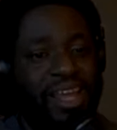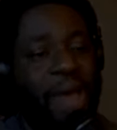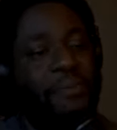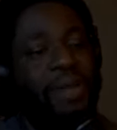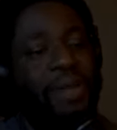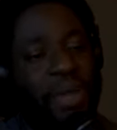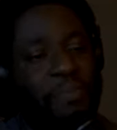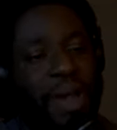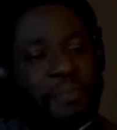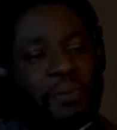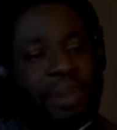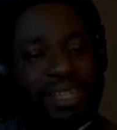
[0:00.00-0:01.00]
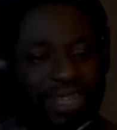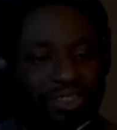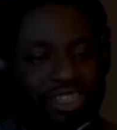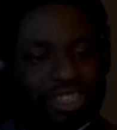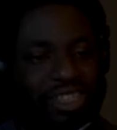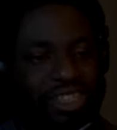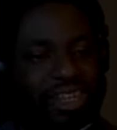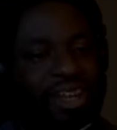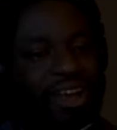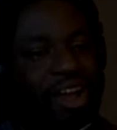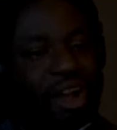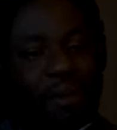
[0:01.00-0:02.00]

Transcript: I'm a hip hopper that's a Christian. I'm a